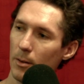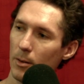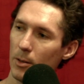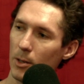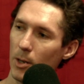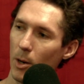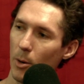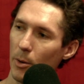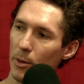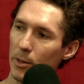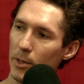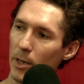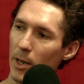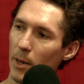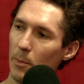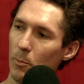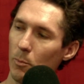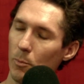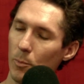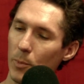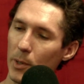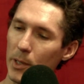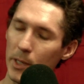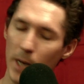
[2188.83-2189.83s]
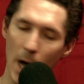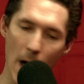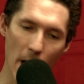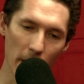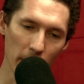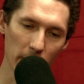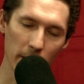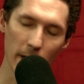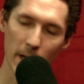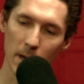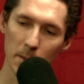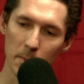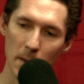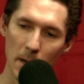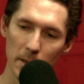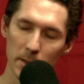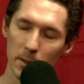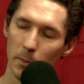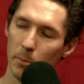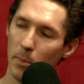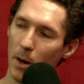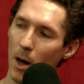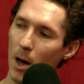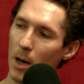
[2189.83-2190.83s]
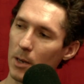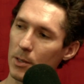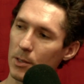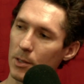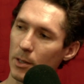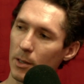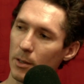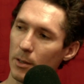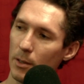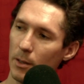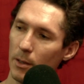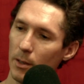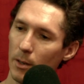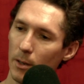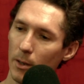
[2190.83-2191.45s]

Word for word: Going deep. We got to get him out to Boston.